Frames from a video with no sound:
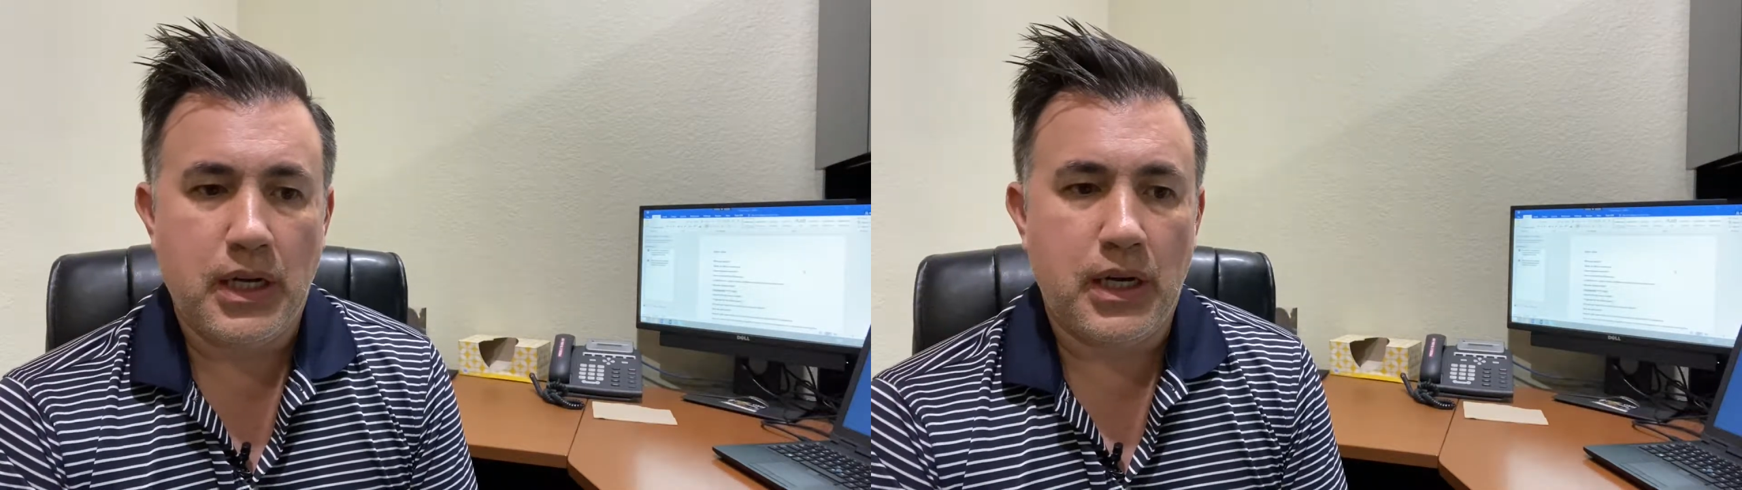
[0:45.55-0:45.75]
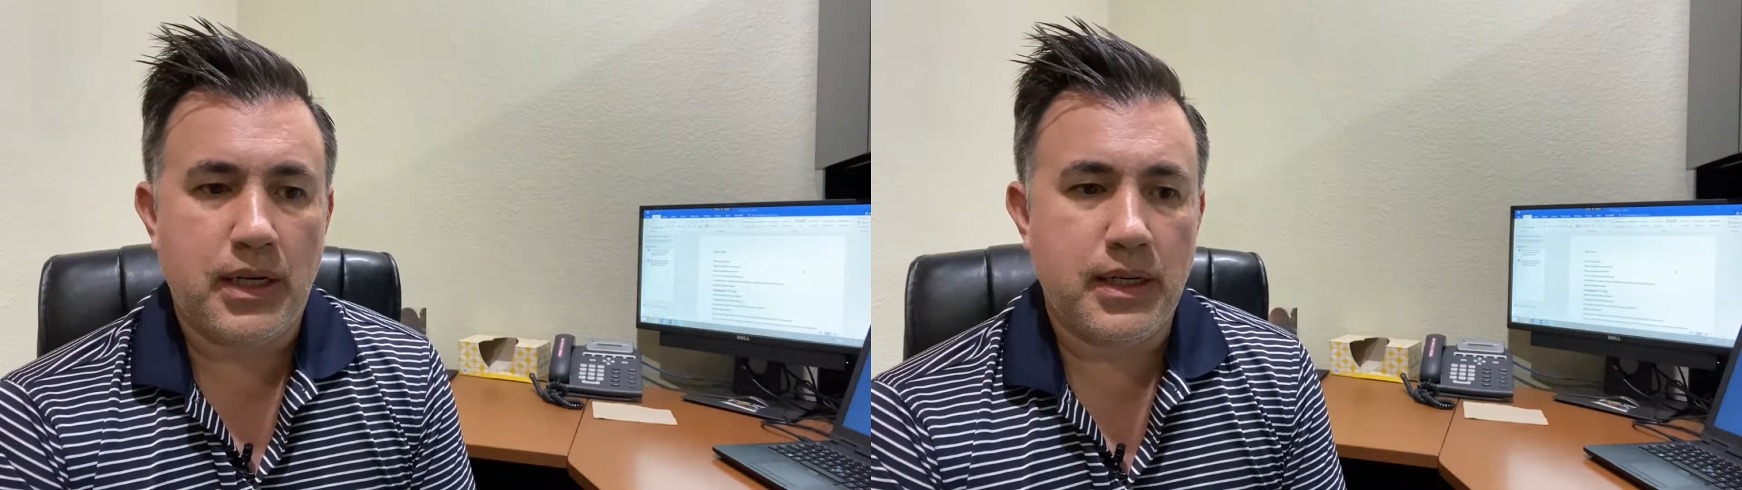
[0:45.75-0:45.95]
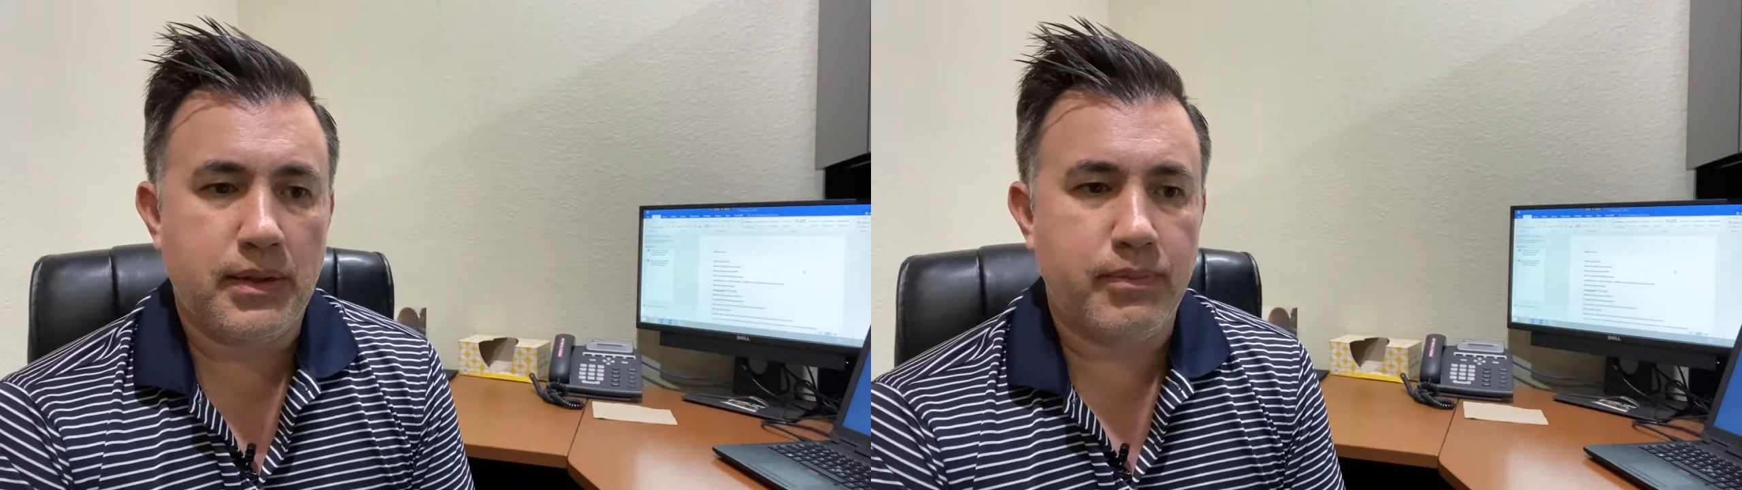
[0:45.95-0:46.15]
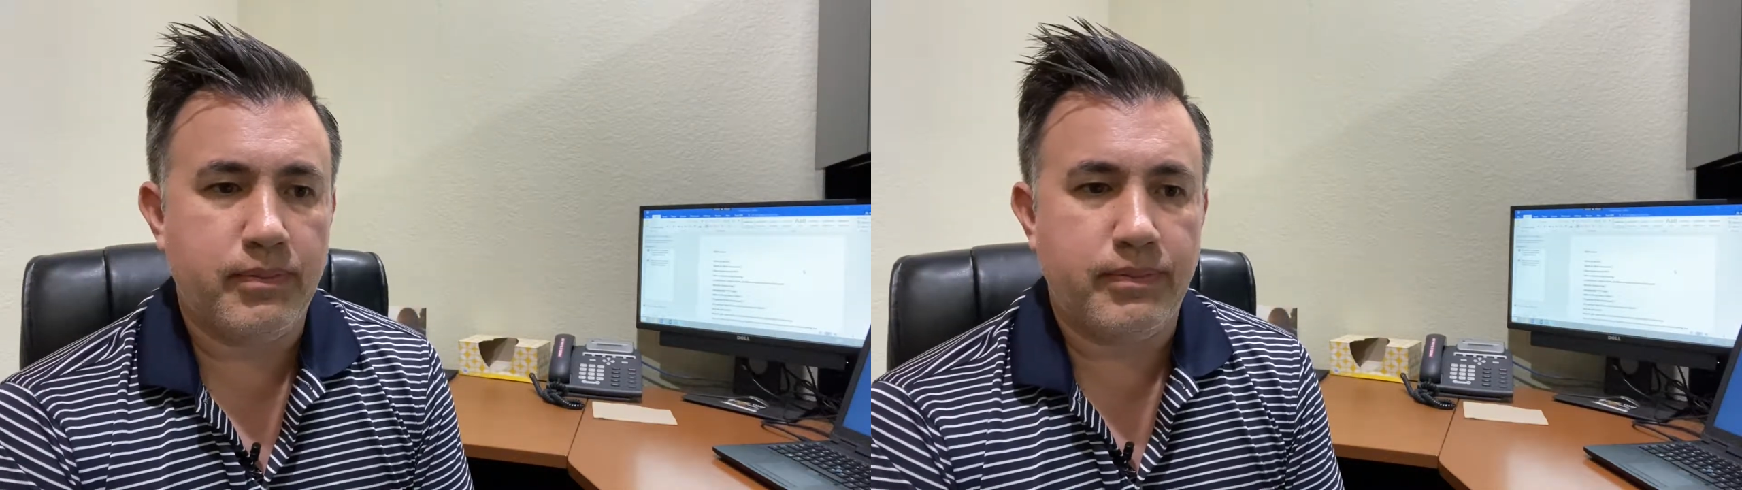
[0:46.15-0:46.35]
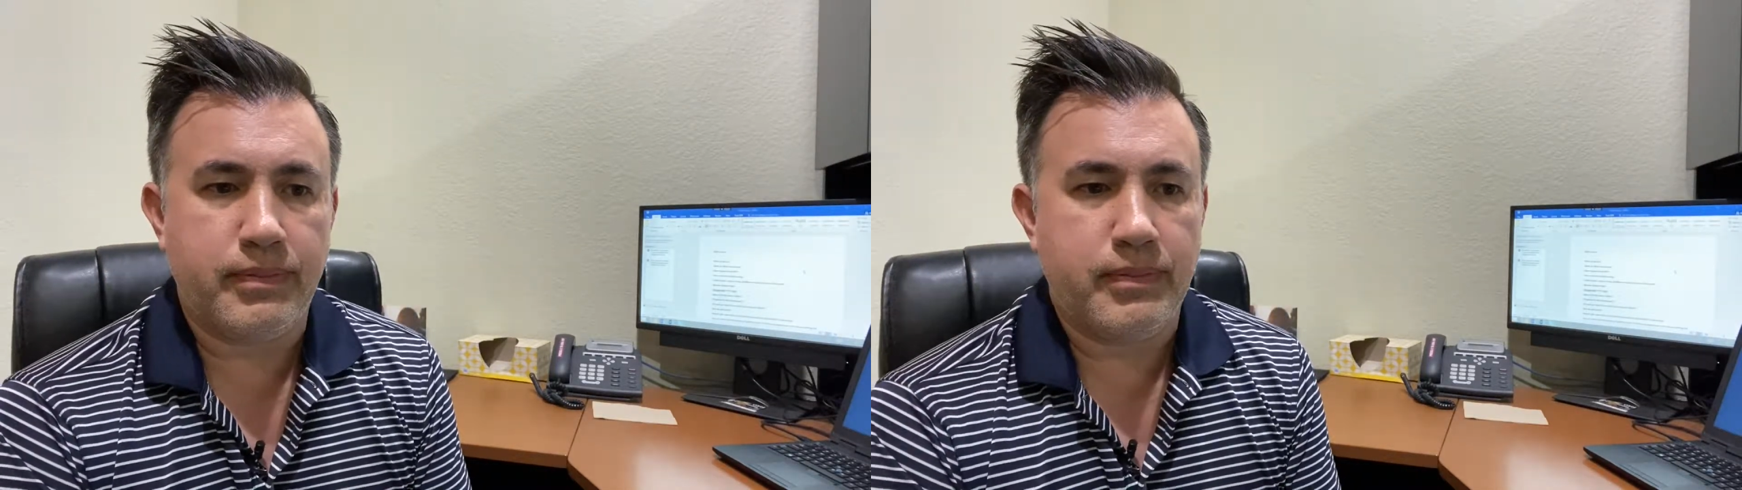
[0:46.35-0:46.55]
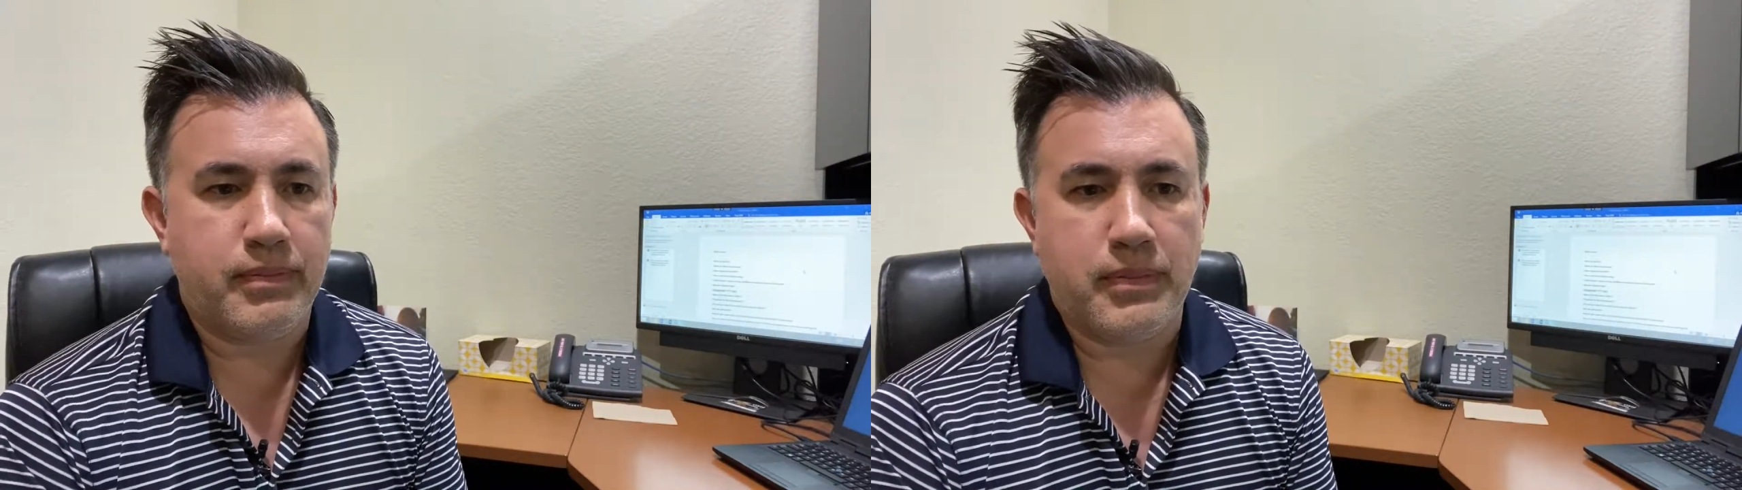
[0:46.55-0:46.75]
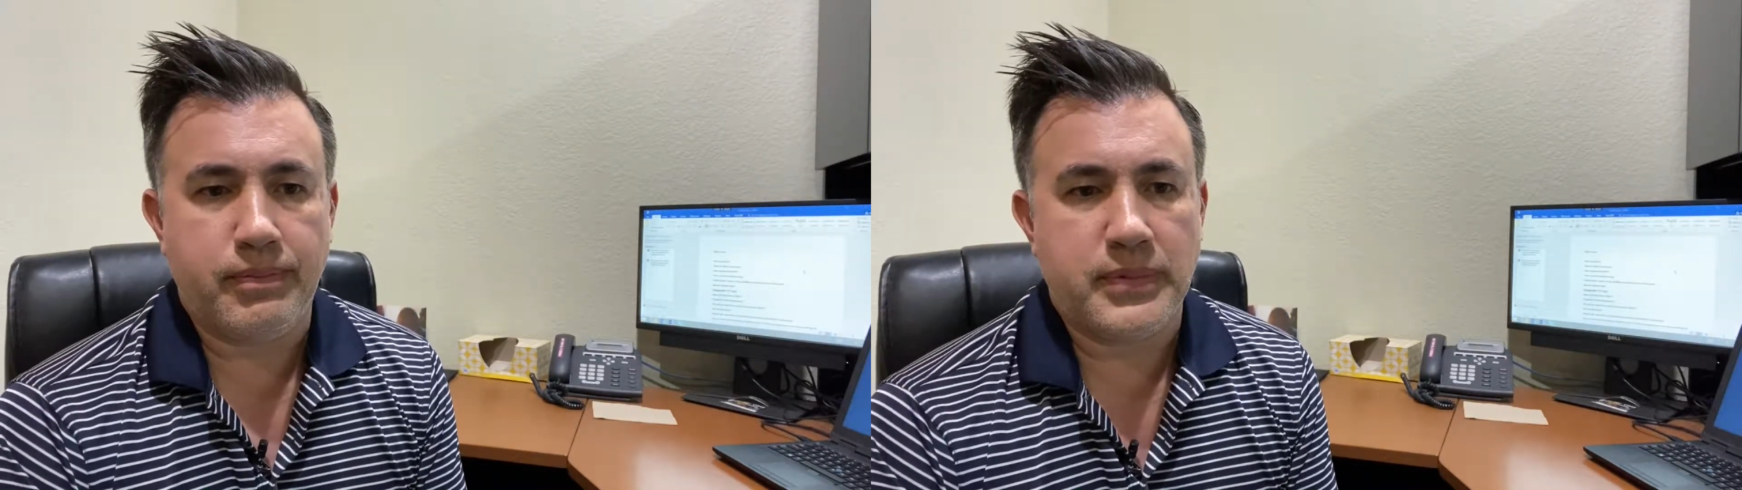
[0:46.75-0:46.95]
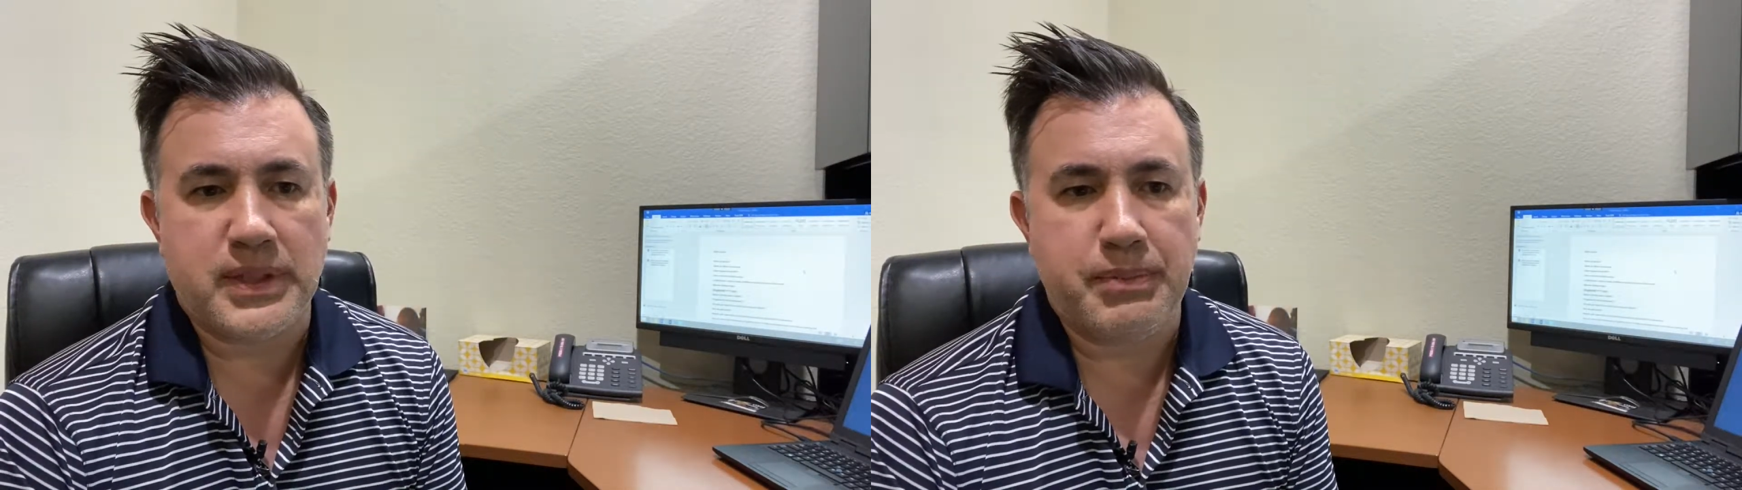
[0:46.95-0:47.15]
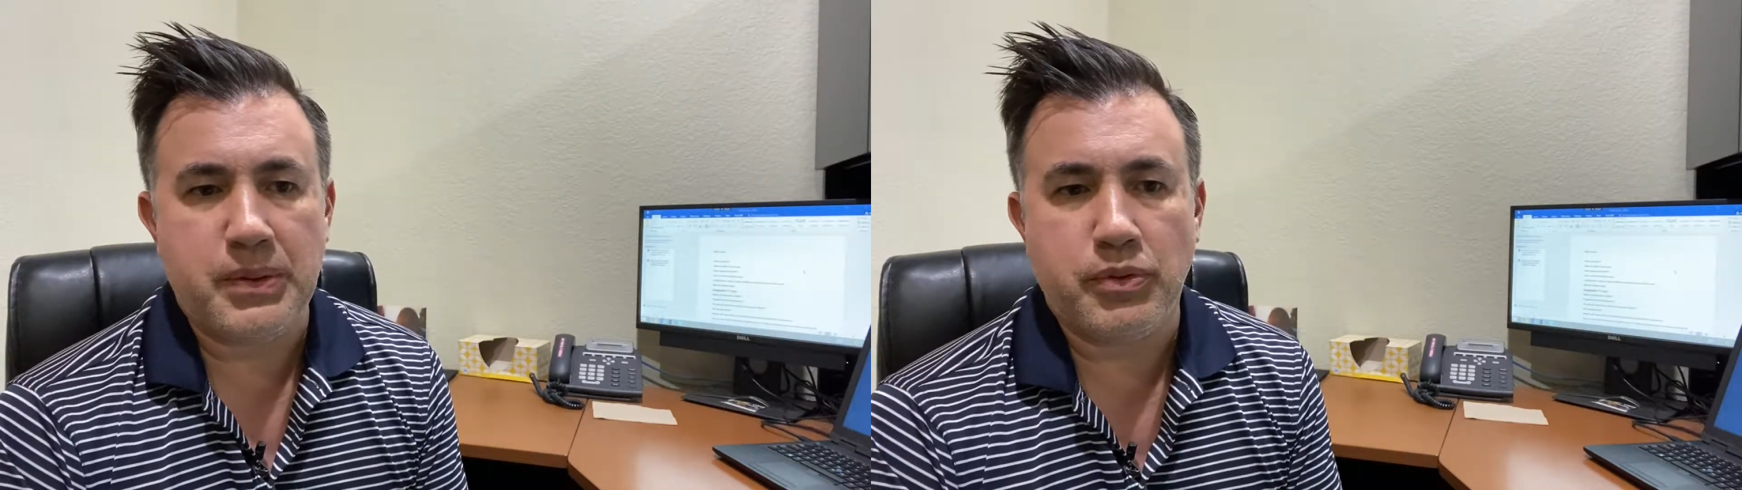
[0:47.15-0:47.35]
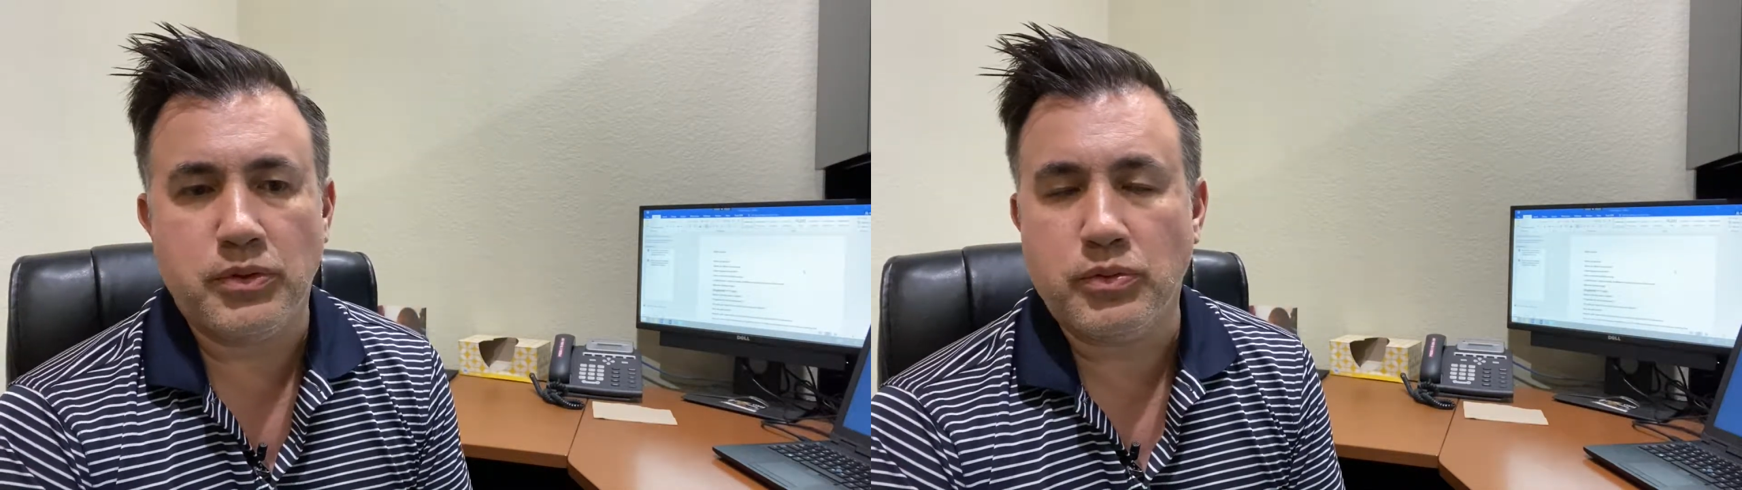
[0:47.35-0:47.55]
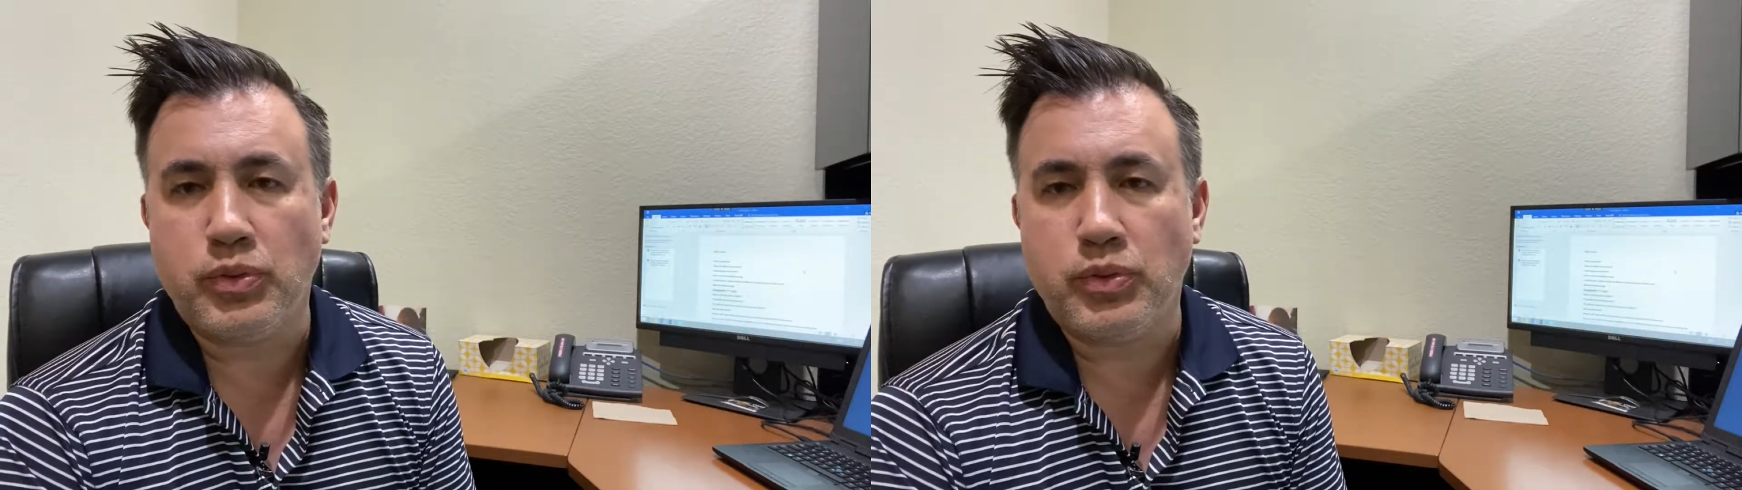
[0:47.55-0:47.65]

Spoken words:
Some people